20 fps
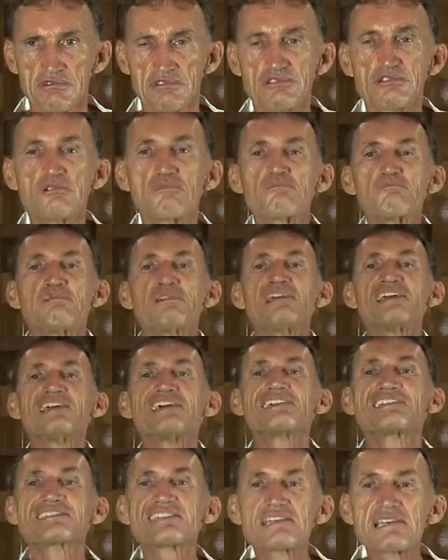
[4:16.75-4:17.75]
to be
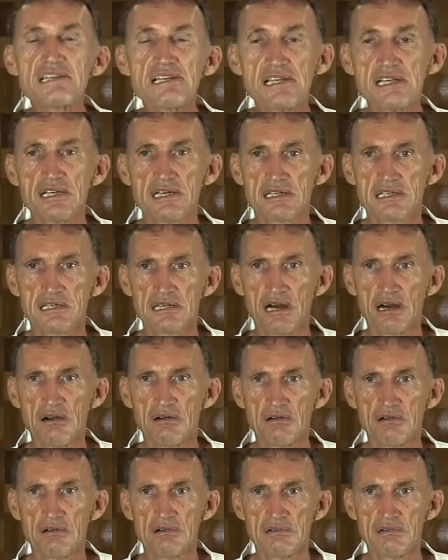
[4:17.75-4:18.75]
in the here
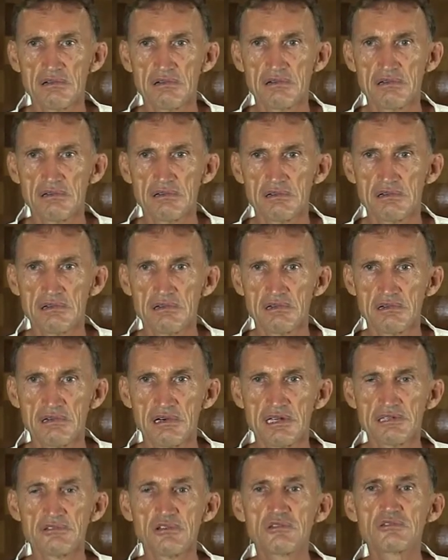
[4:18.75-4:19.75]
now
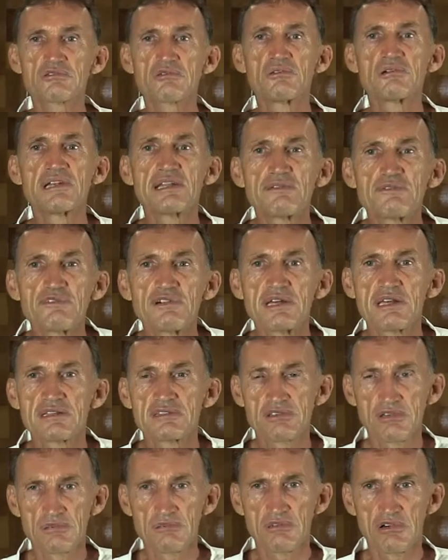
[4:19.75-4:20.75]
and not to live in
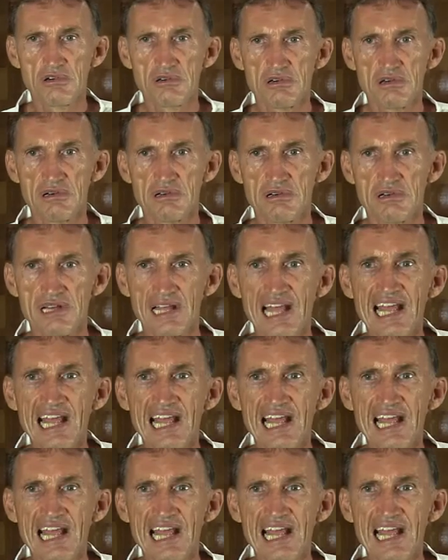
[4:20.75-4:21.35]
tomorrow.